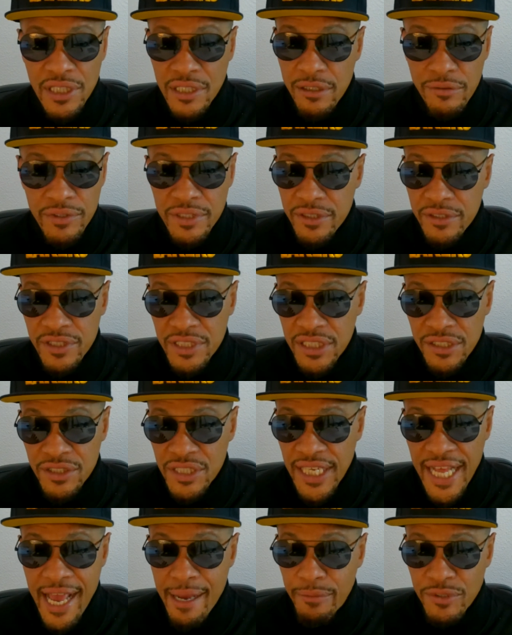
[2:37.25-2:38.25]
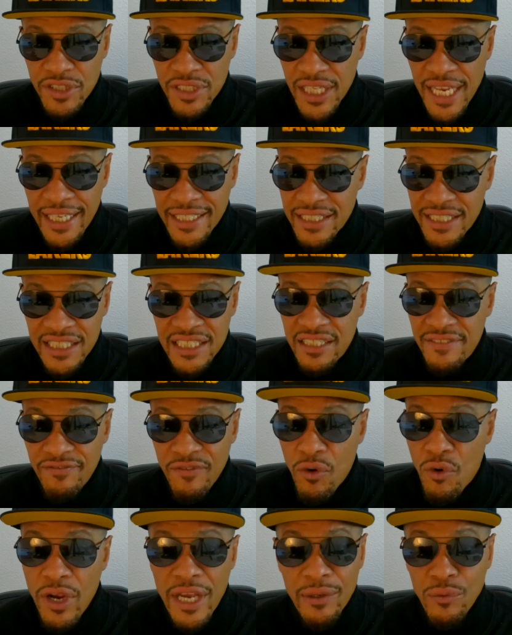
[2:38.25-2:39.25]
Now, Claressa Shields in the amateurs like
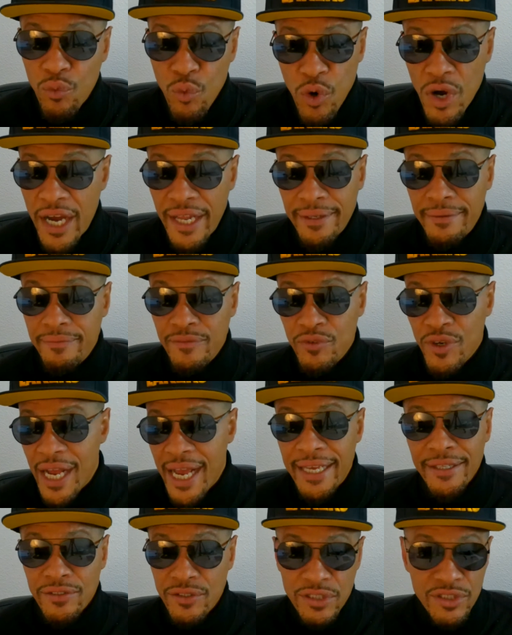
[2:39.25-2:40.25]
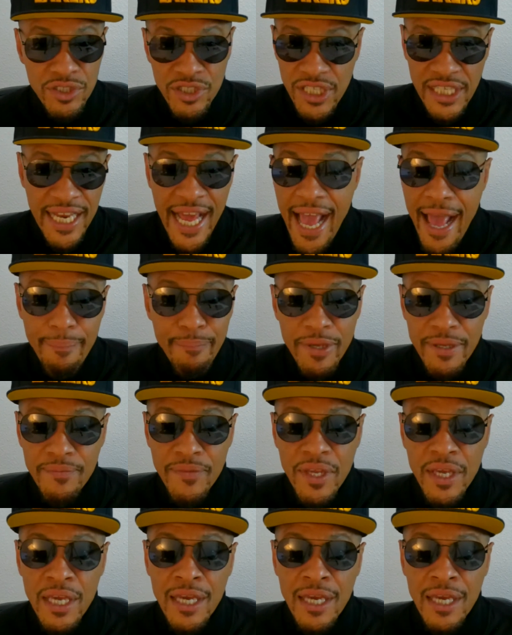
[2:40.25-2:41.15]
64 and one, right? So it can happen.